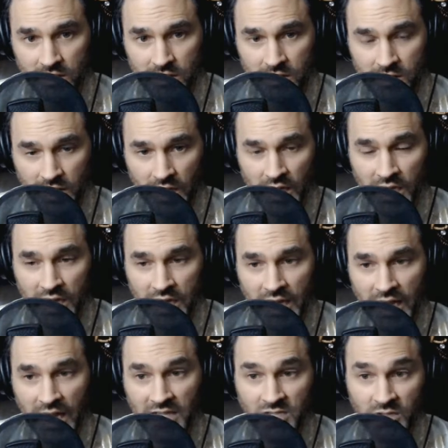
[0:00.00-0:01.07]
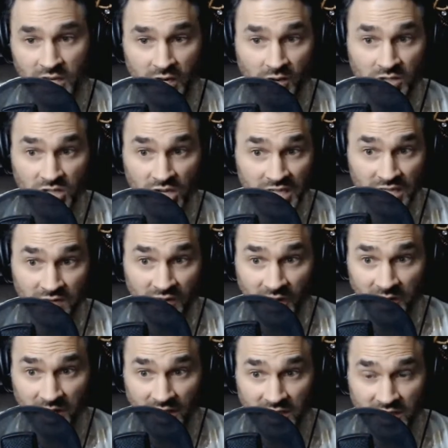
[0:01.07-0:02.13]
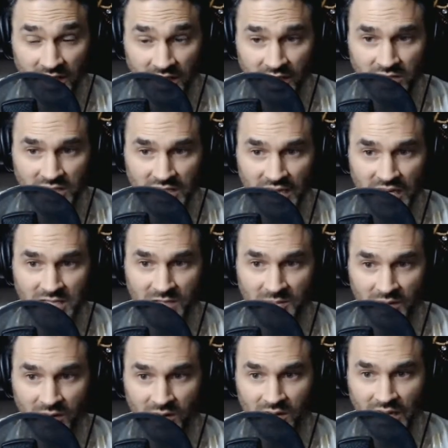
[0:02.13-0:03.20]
Yeah. And so you don't judge it very much. Like you said, it's about